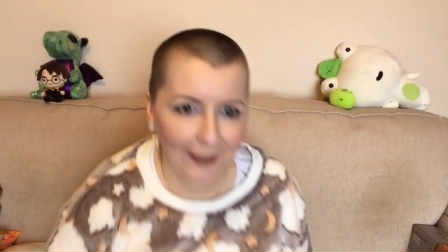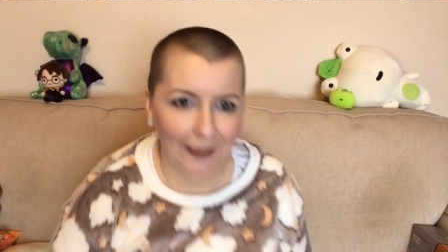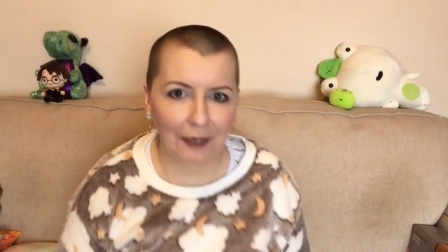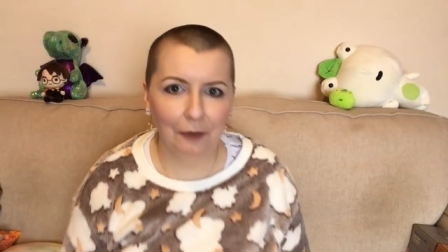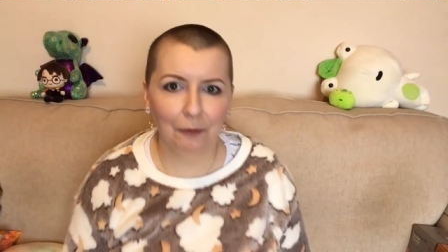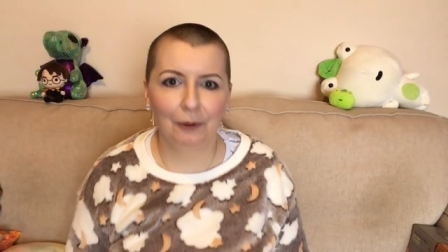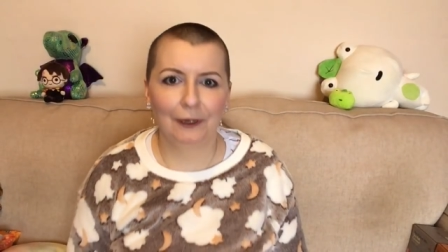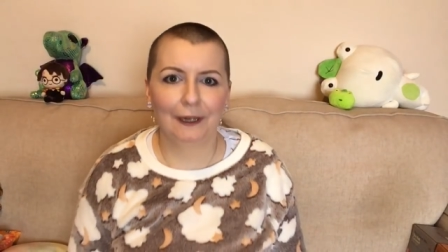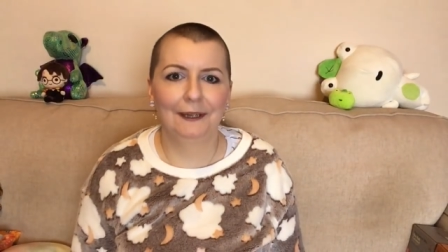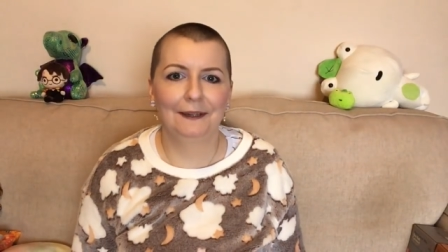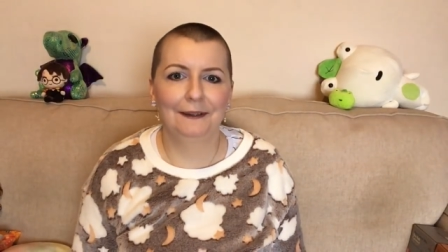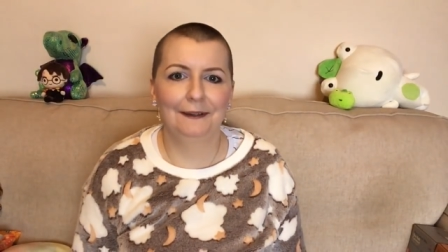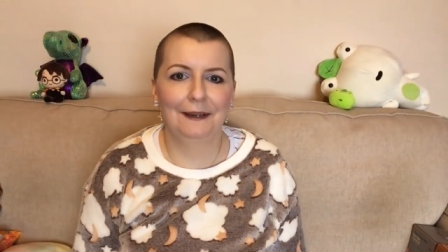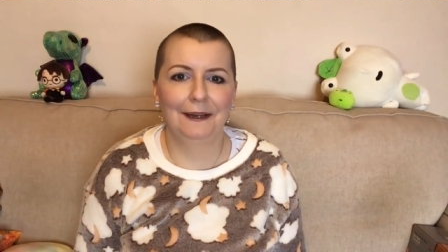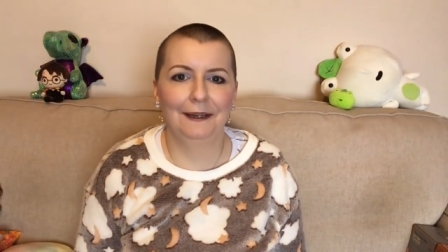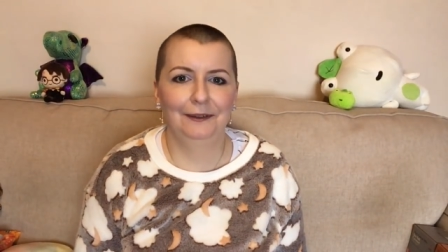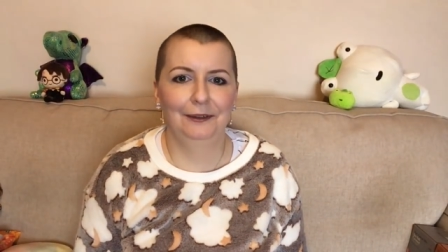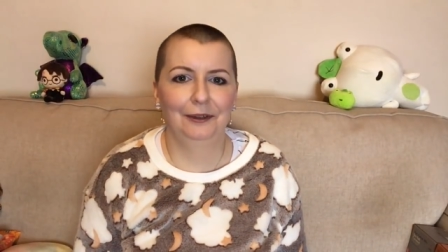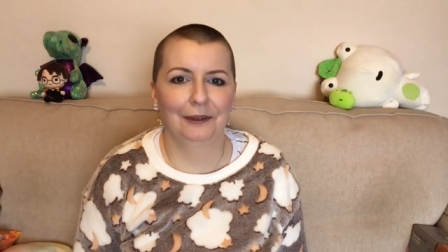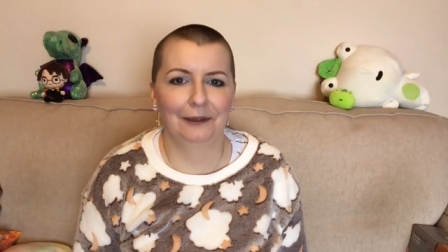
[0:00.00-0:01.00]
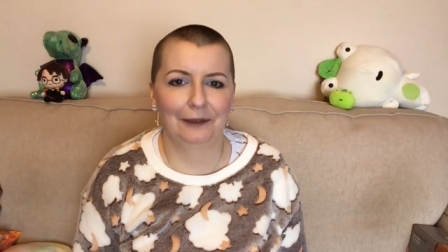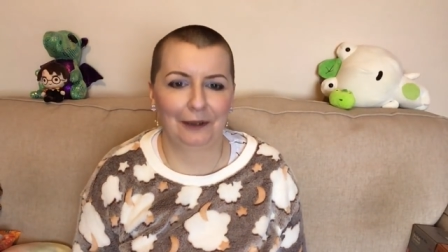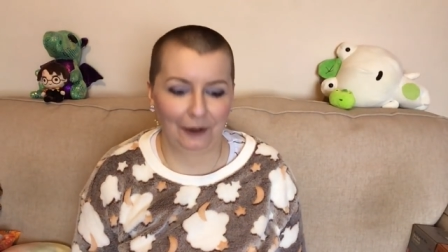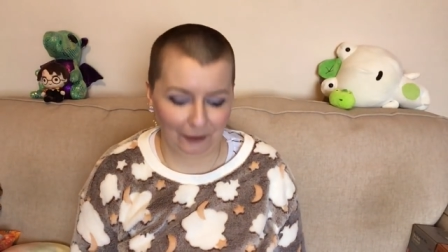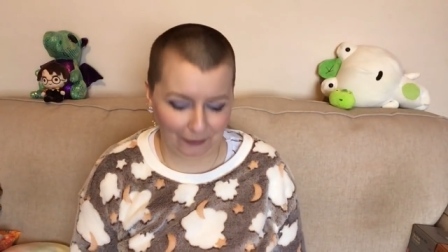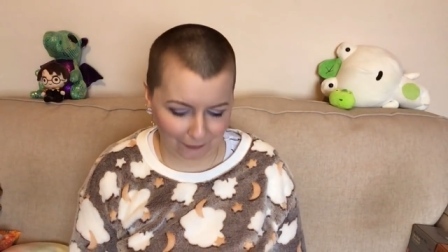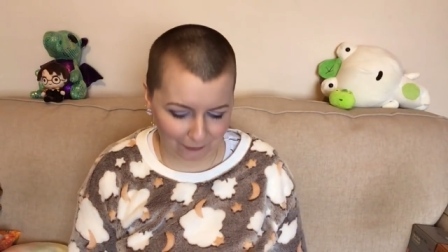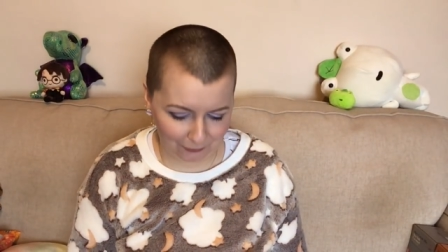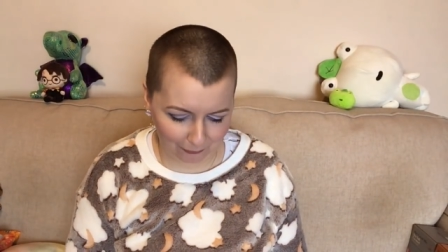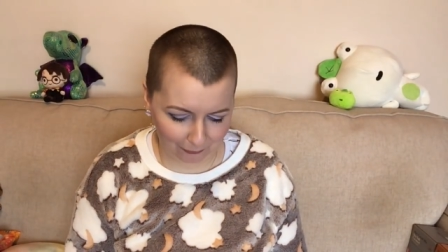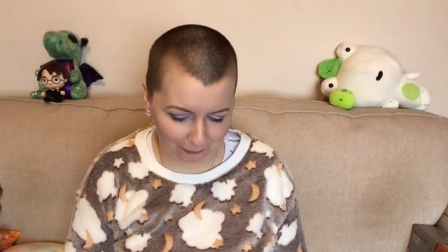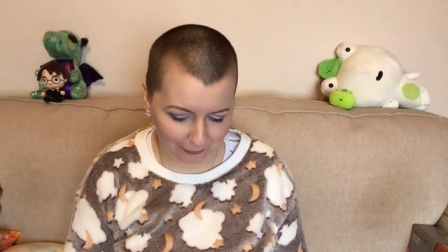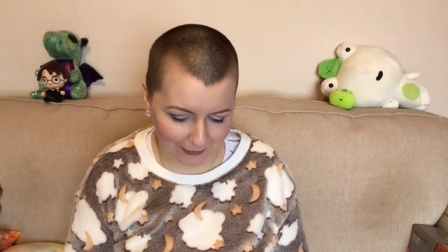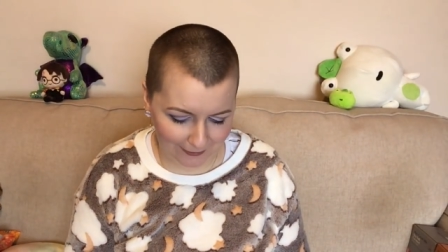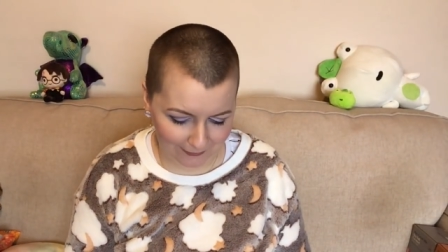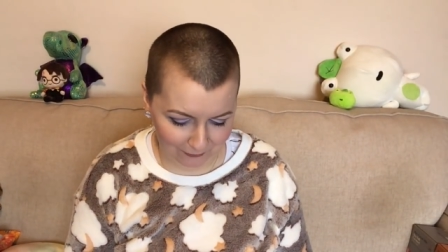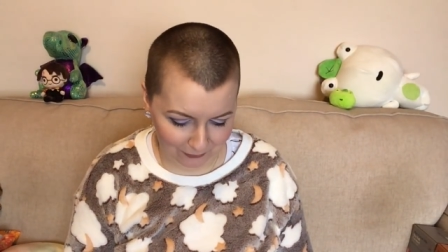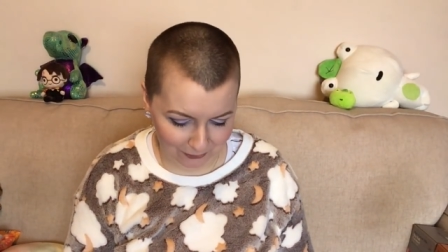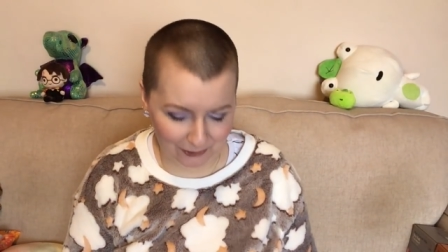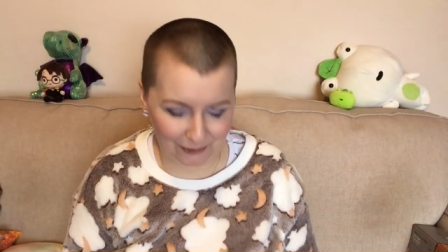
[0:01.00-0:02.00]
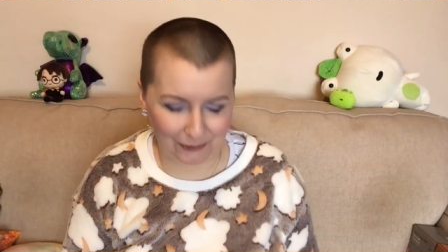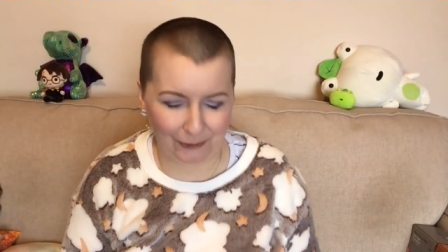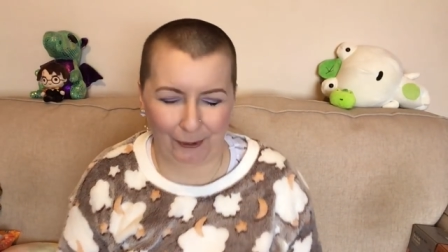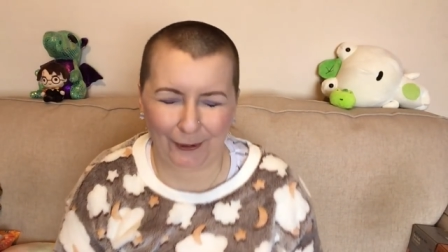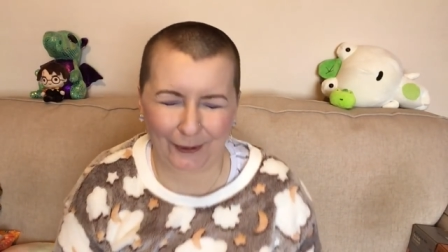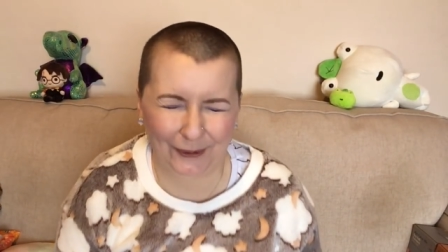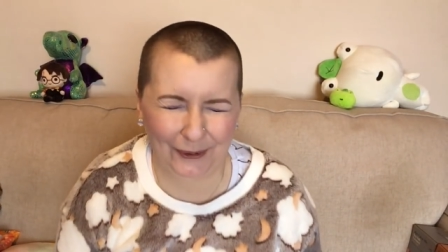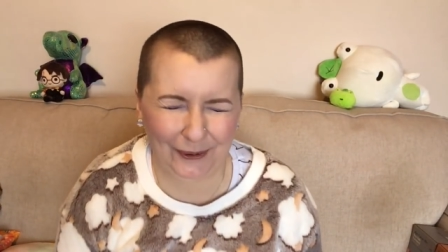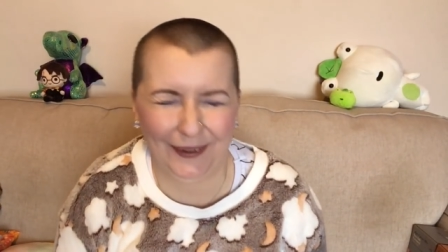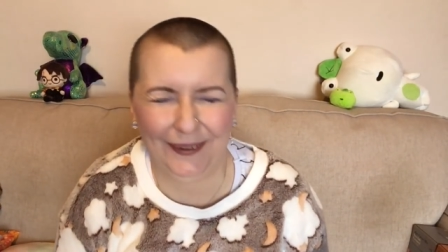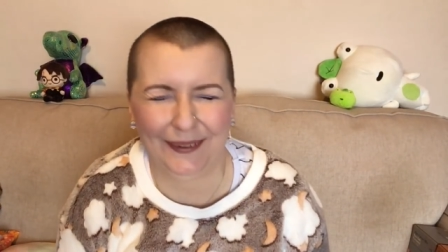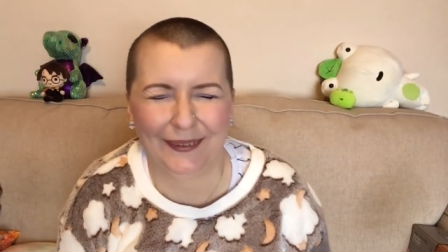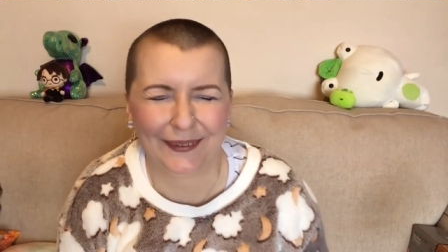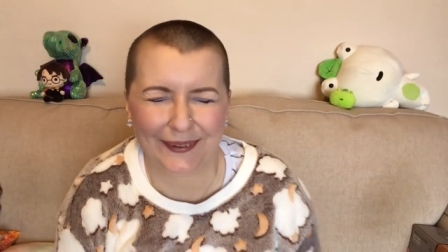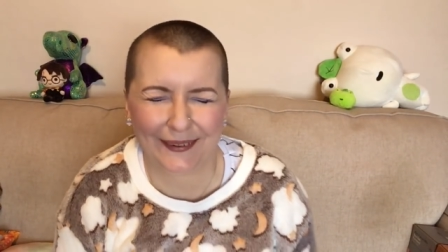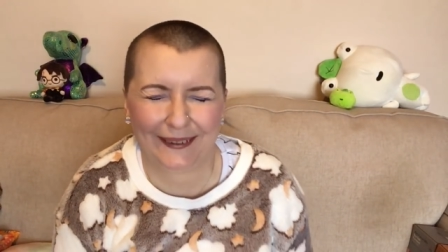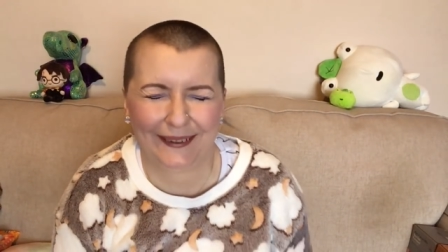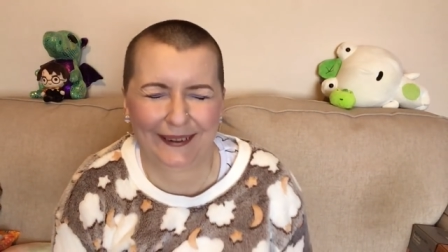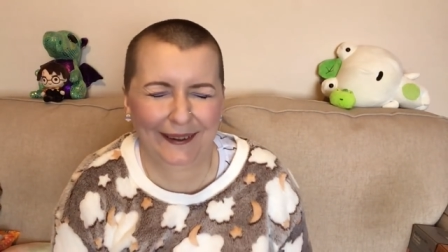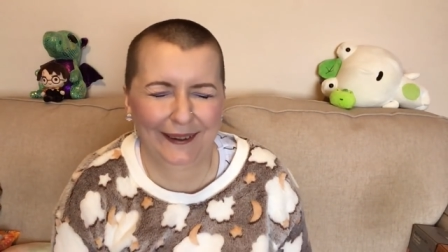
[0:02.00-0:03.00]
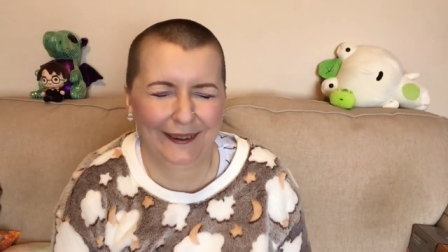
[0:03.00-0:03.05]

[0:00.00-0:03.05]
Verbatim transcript: I really need to learn to read instructions.